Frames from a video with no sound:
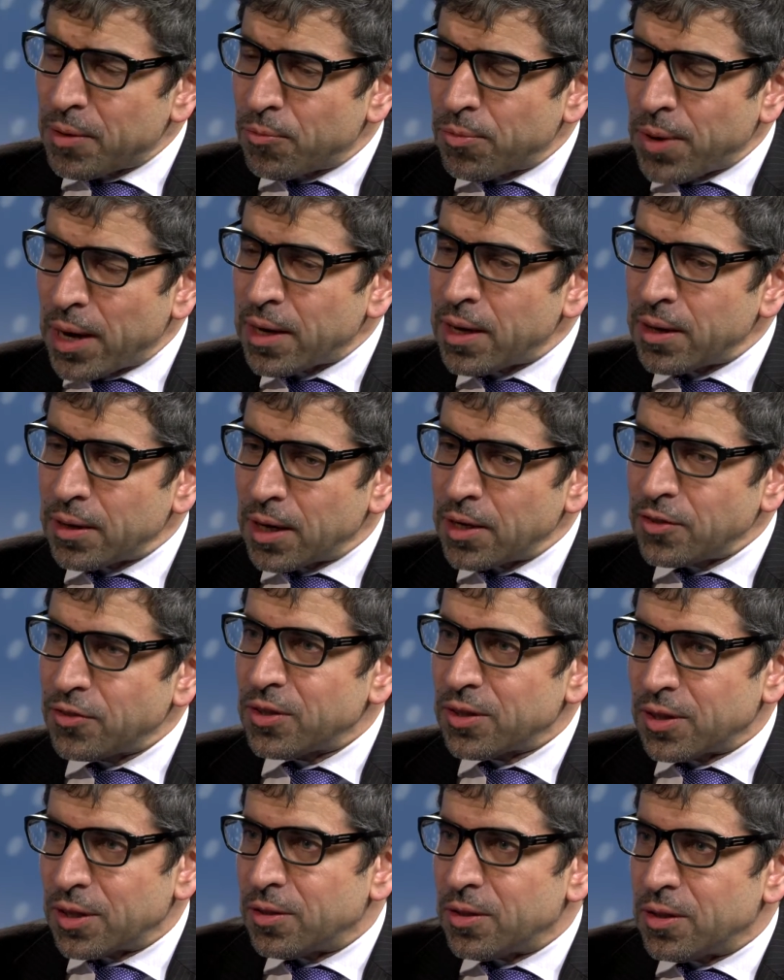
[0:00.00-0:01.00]

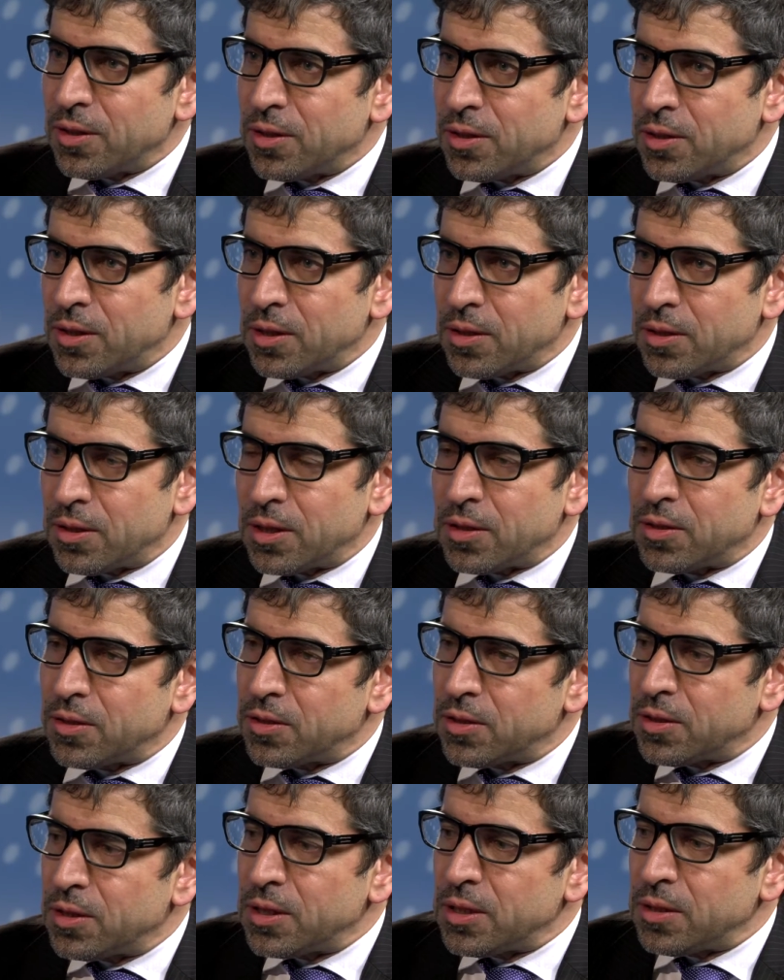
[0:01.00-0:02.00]
recognizing
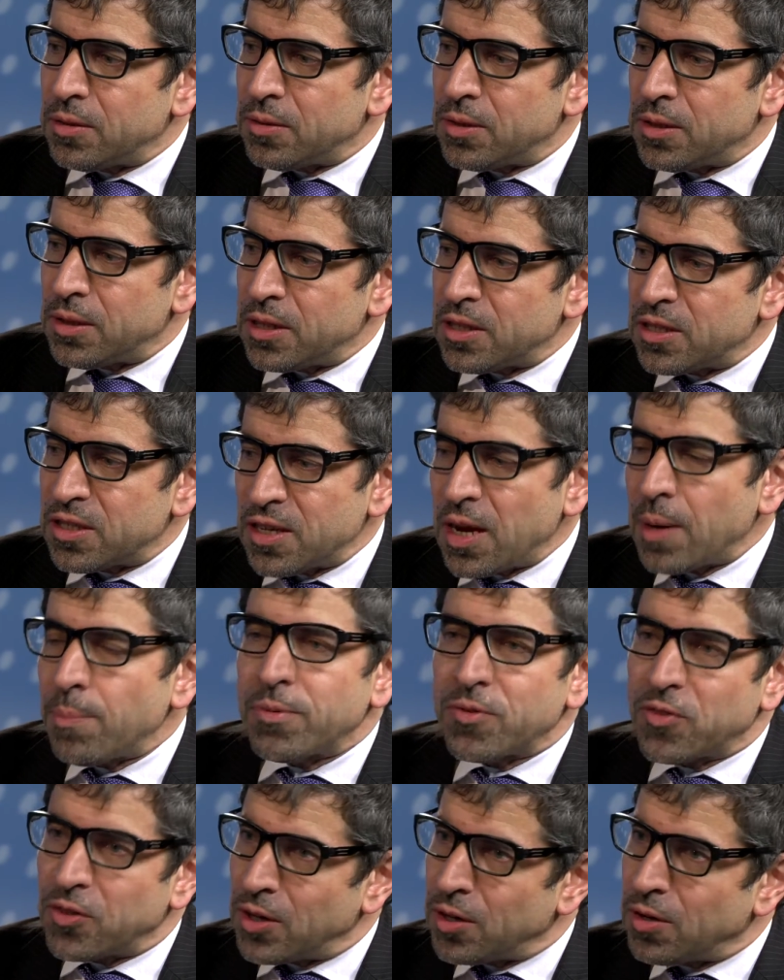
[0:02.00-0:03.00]
that the
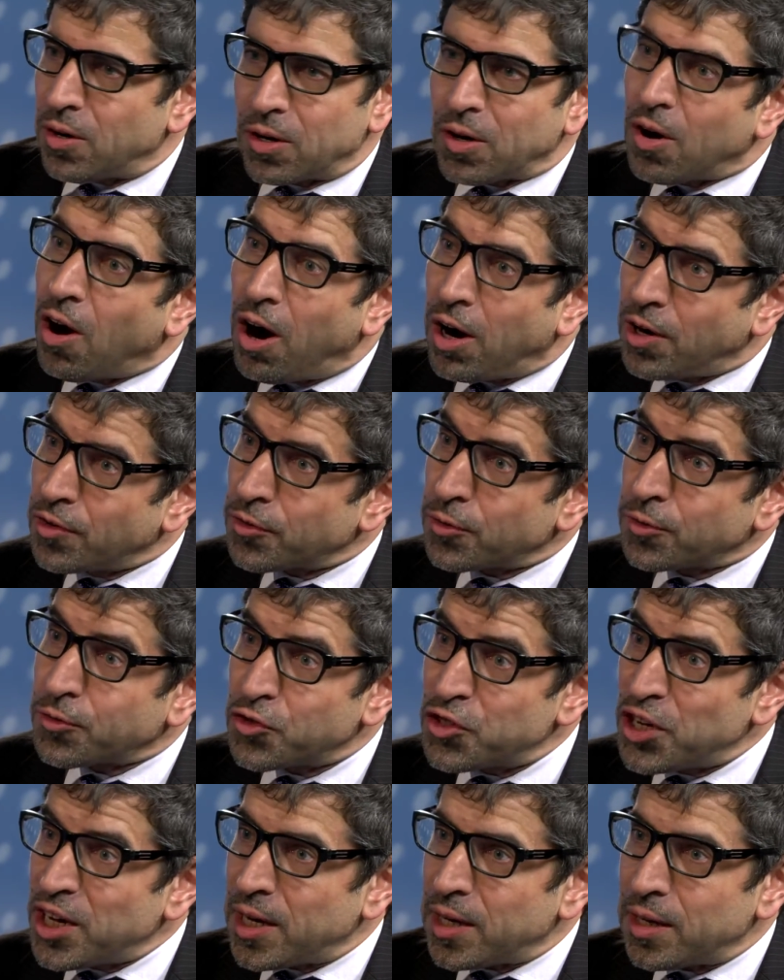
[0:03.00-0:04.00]
steps in our causal
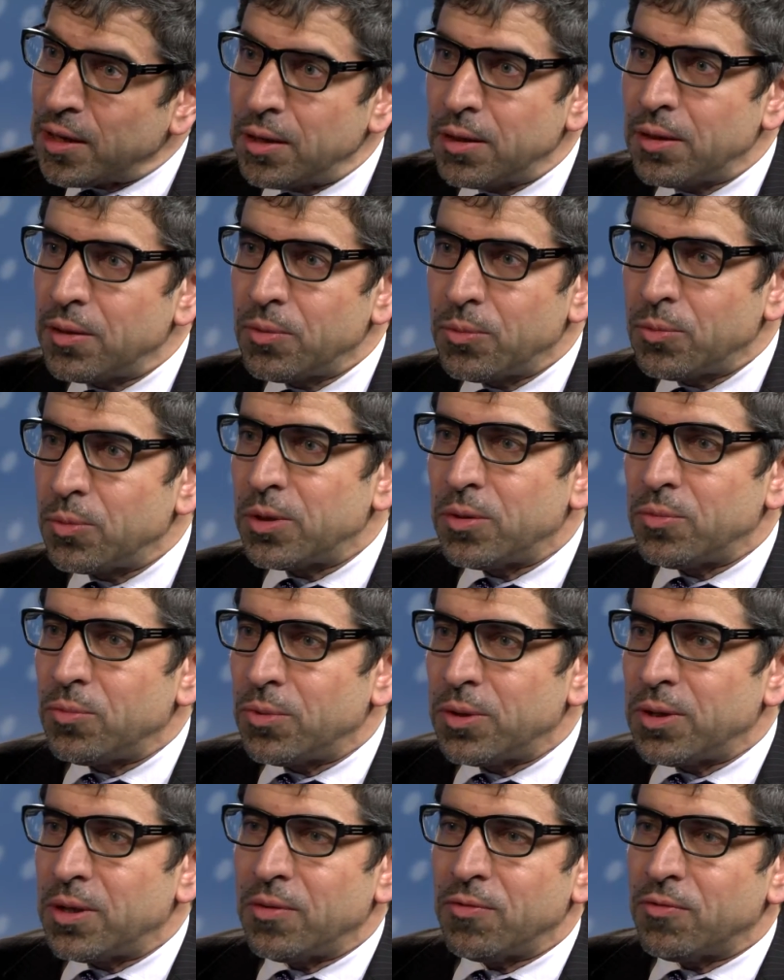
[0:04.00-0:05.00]
chain
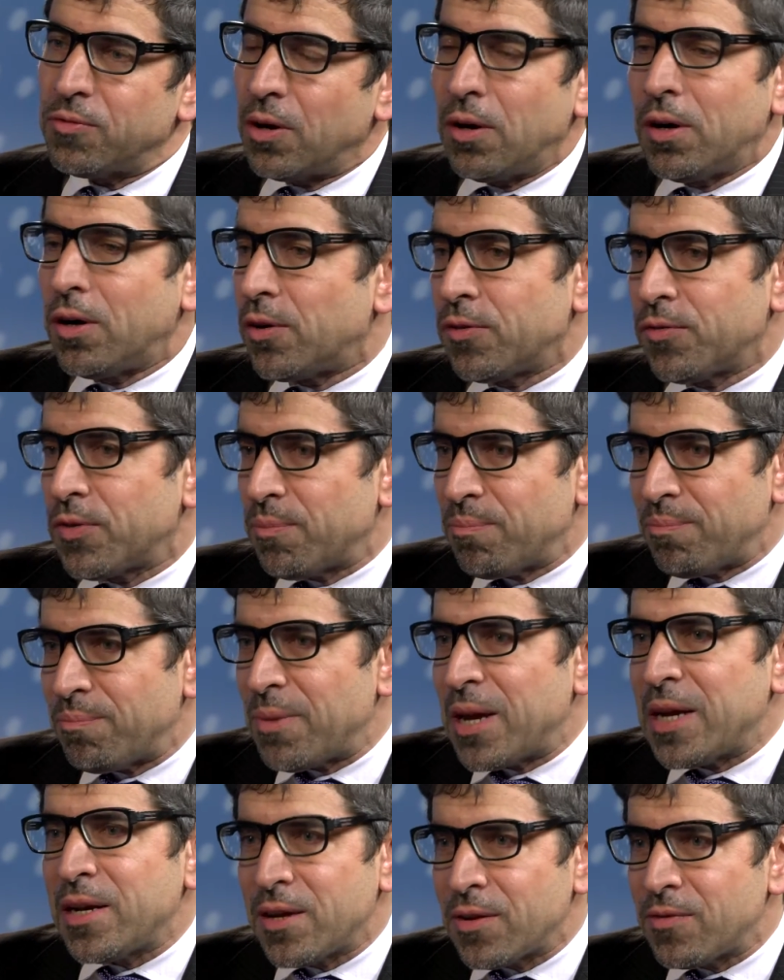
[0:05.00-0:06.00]
would involve
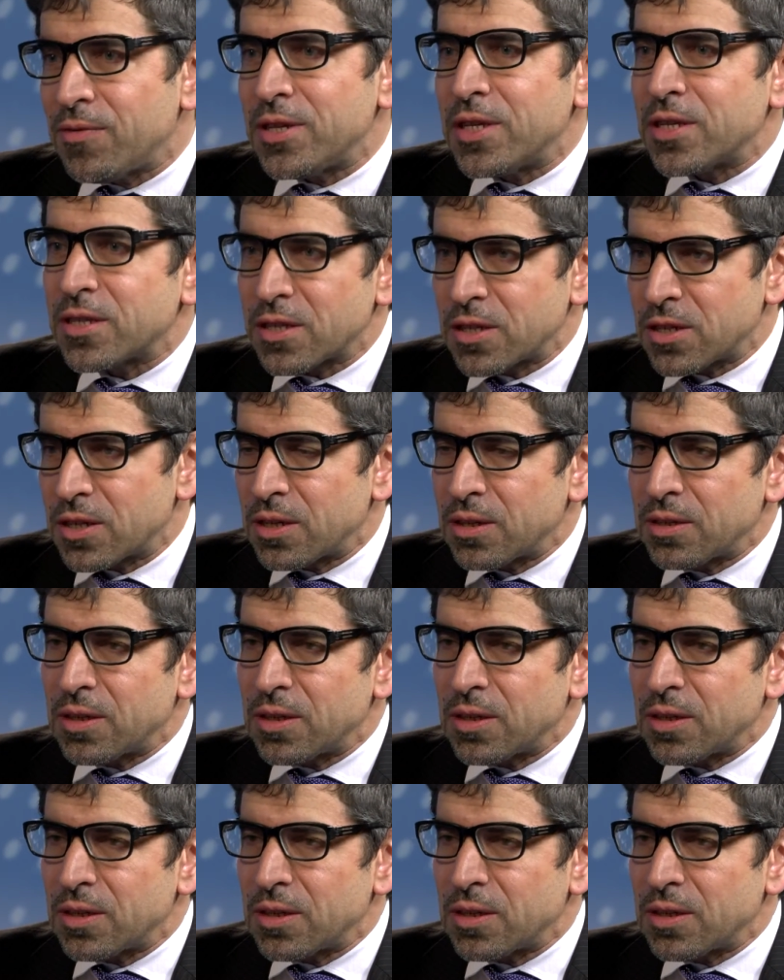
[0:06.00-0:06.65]
many of these